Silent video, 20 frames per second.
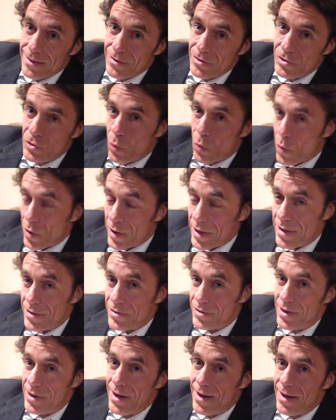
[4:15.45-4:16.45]
So what do you
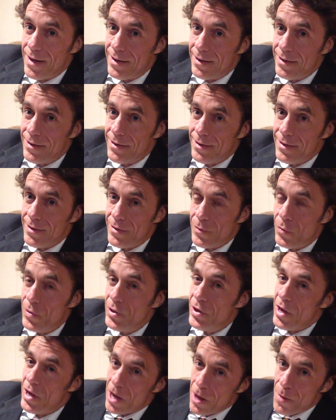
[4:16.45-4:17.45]
say? Will
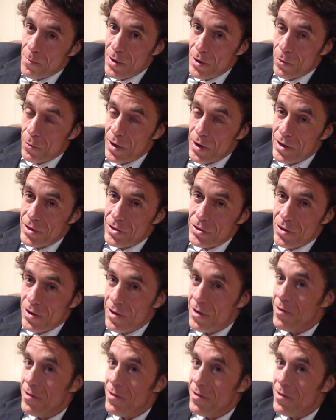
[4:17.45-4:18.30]
you help me reach